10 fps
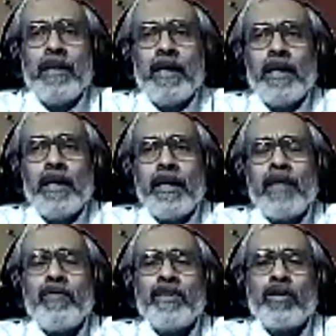it was
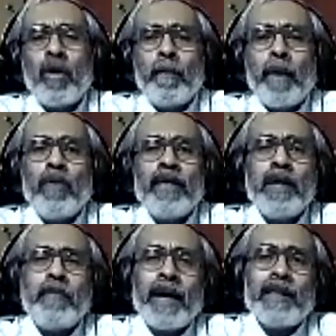compounded by
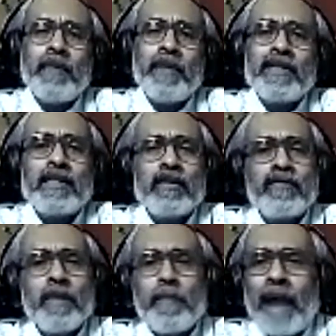the presence of the
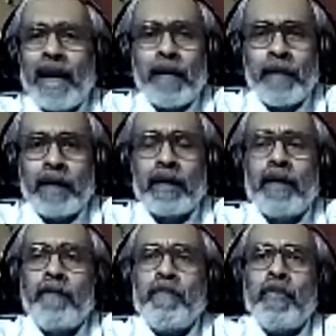pandemic
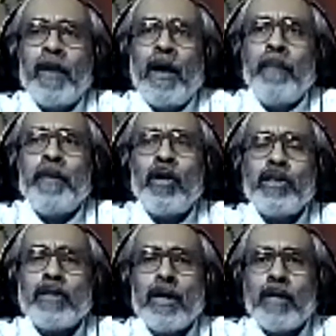because uh,
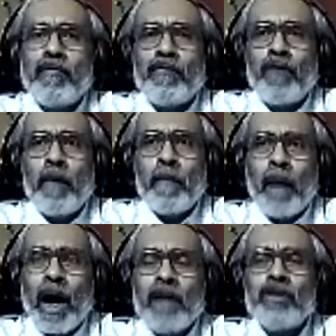from
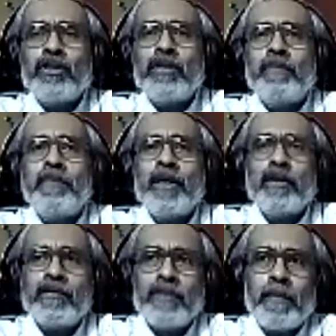March, because of the
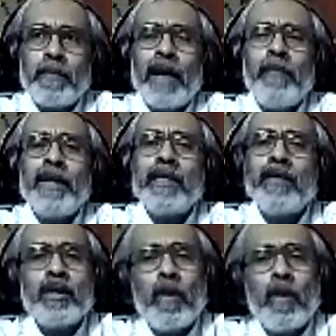pandemic, there was a
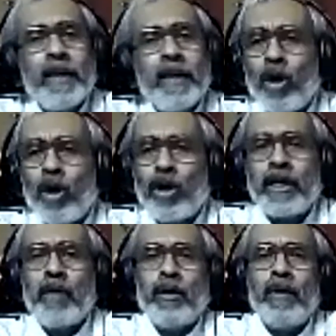complete lockdown.
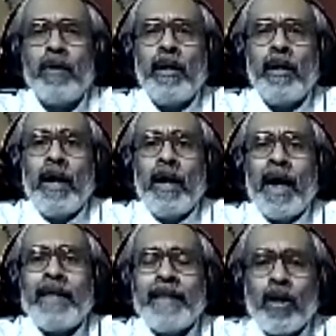And that
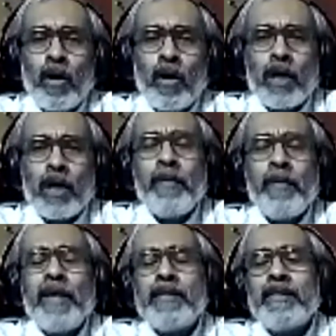lockdown means
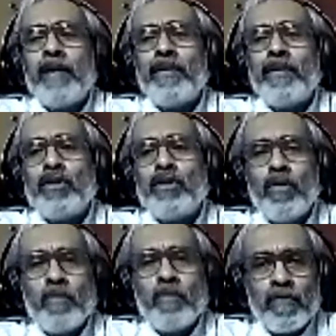there was no
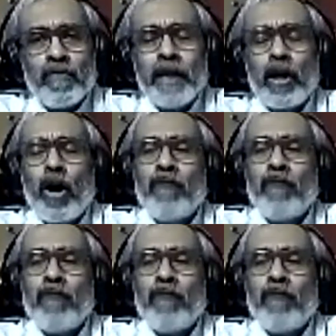movement of